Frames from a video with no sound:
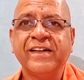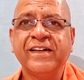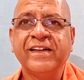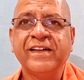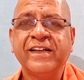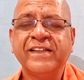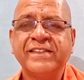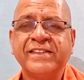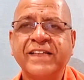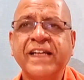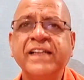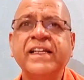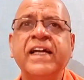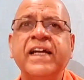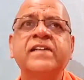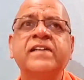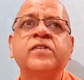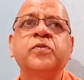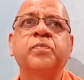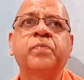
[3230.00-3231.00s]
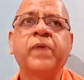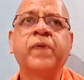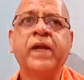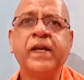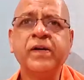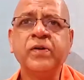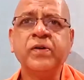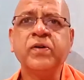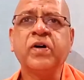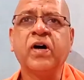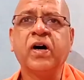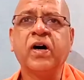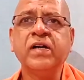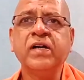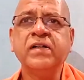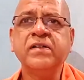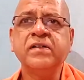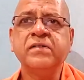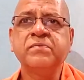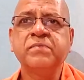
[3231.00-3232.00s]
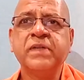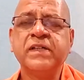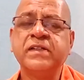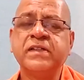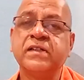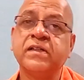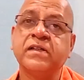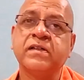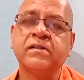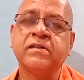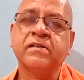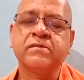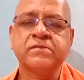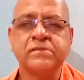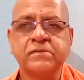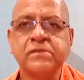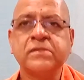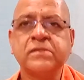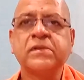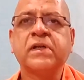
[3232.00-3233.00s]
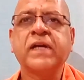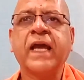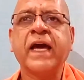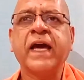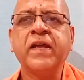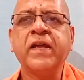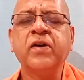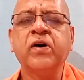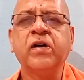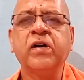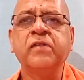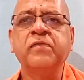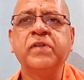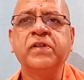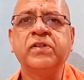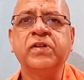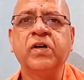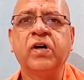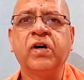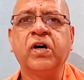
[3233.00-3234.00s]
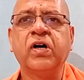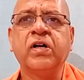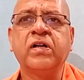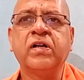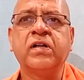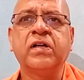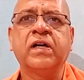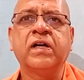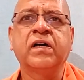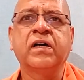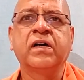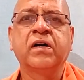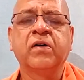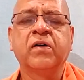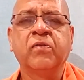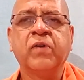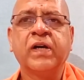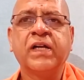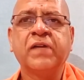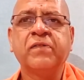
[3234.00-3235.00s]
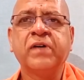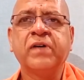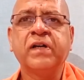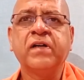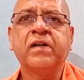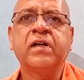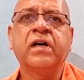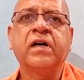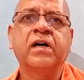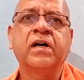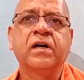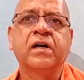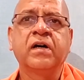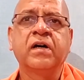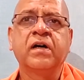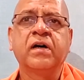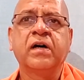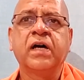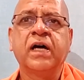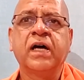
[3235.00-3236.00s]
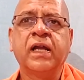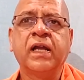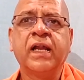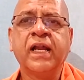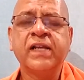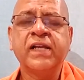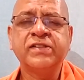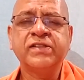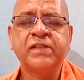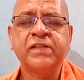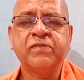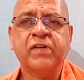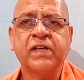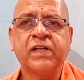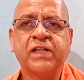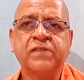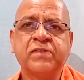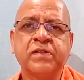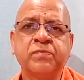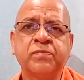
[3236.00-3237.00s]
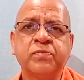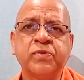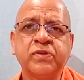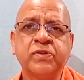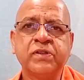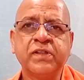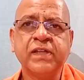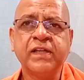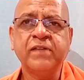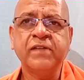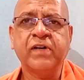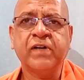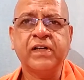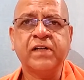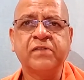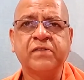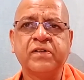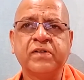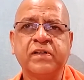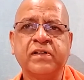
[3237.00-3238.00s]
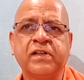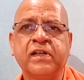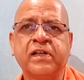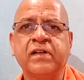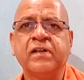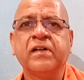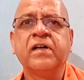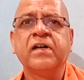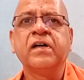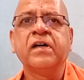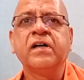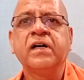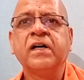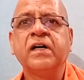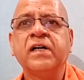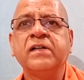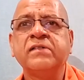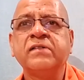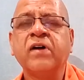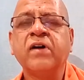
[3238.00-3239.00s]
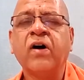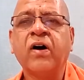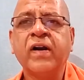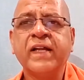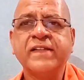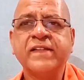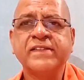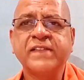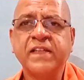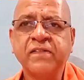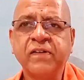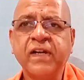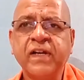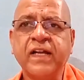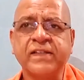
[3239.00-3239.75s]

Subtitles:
It said that you pray to God, but carry on with your whatever energy, whatever buddhi, whatever God has given